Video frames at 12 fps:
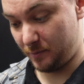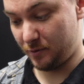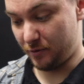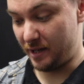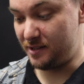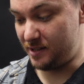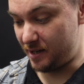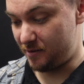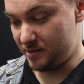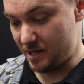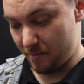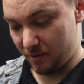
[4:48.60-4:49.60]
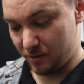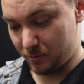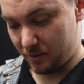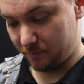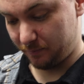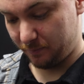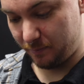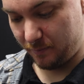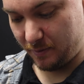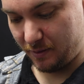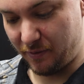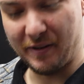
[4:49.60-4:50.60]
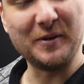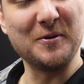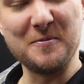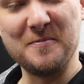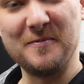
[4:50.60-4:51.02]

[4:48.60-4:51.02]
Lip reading: crazy aerodynamic as well. Yeah. It's very cool.